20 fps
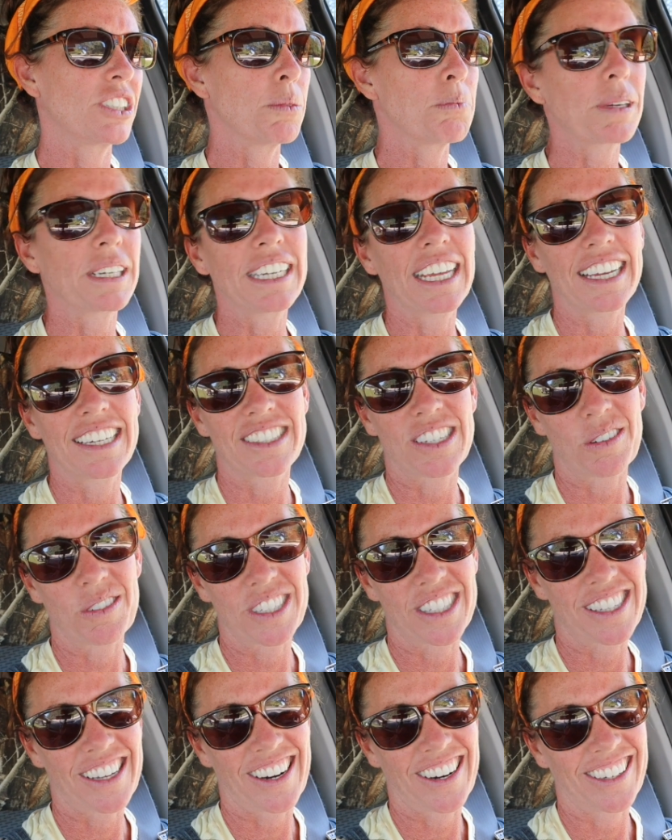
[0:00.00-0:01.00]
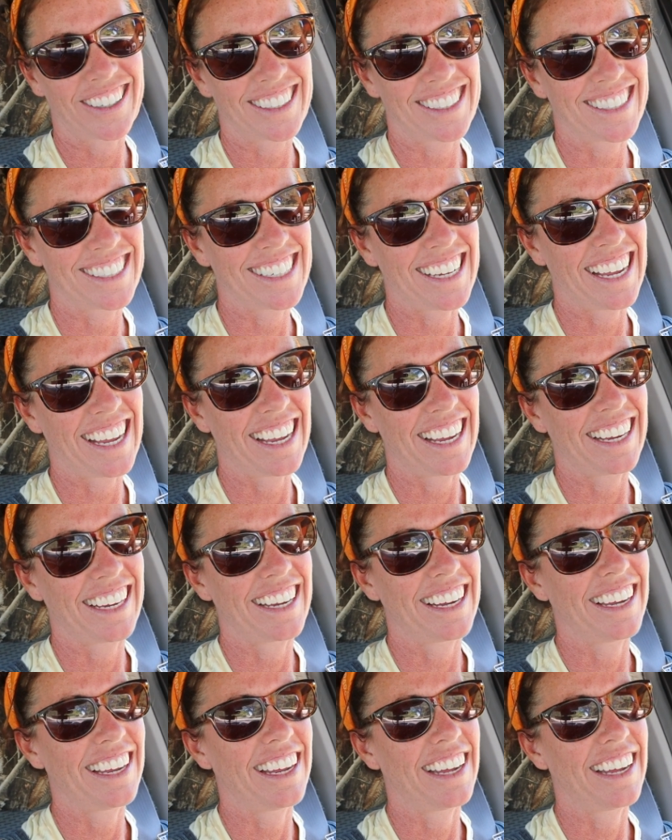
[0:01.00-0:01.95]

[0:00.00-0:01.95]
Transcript: shipping day is always the hardest day.